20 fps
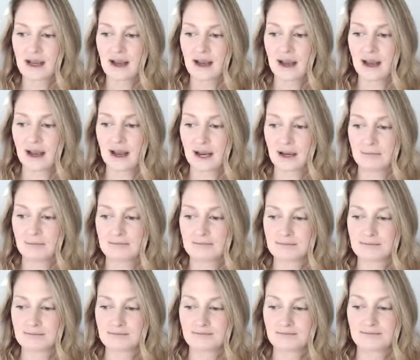
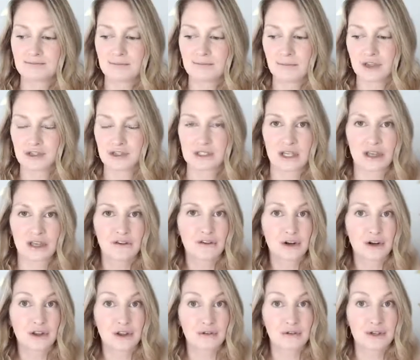there was a giver
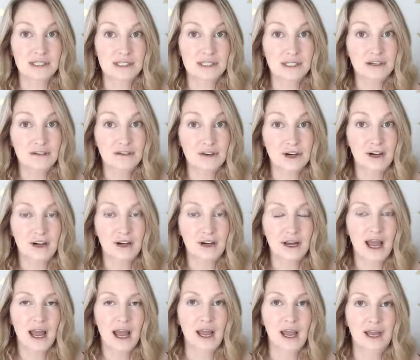and the receiver,
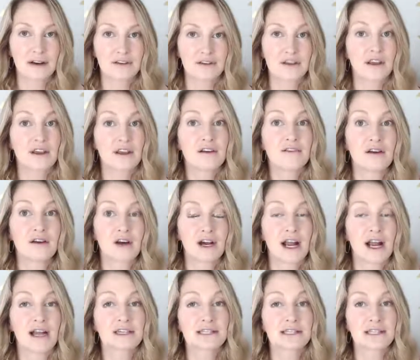and the giver
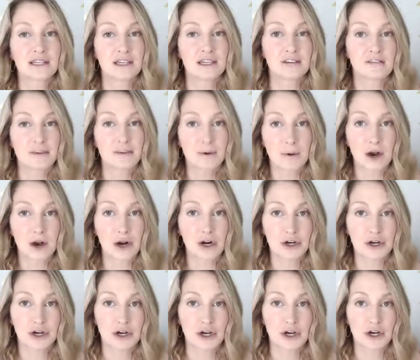has to give their
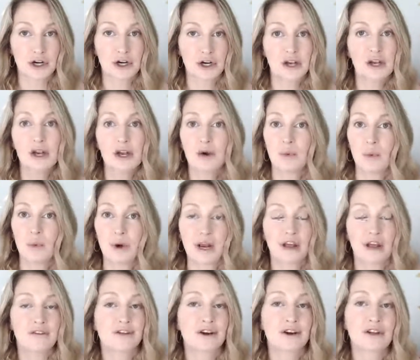partner
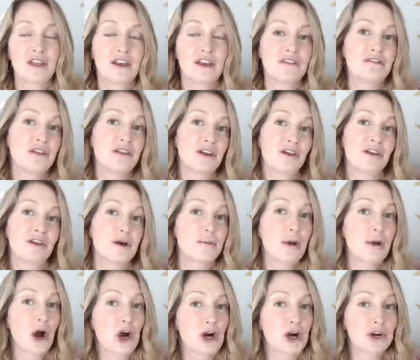whatever they feel their
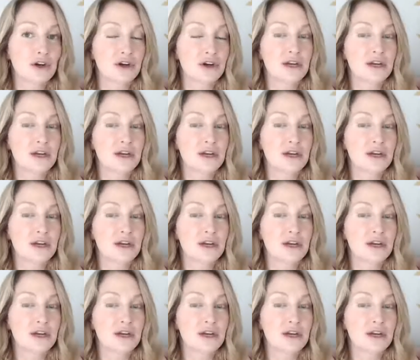partner